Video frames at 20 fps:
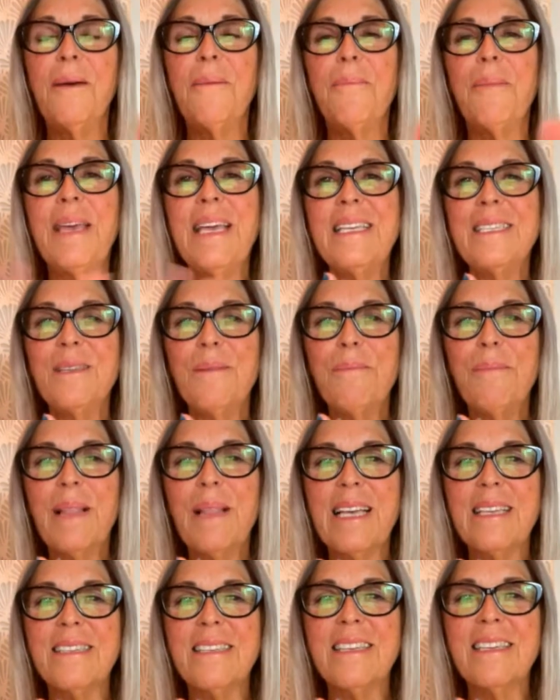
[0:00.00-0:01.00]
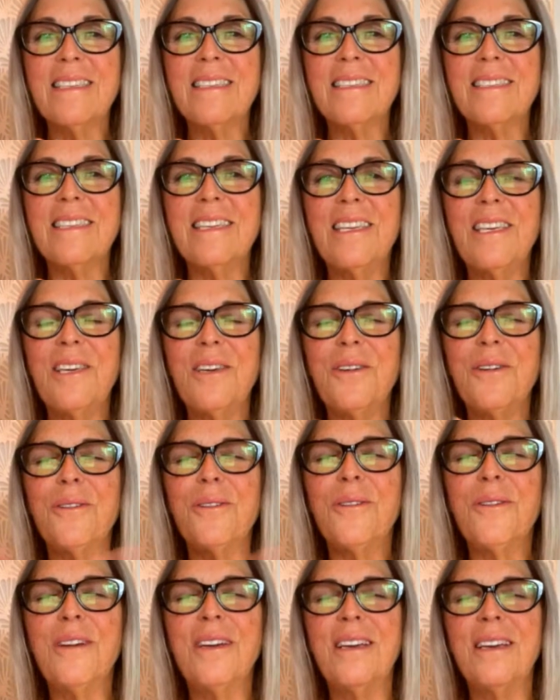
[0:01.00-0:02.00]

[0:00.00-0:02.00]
Peace and blessings to you.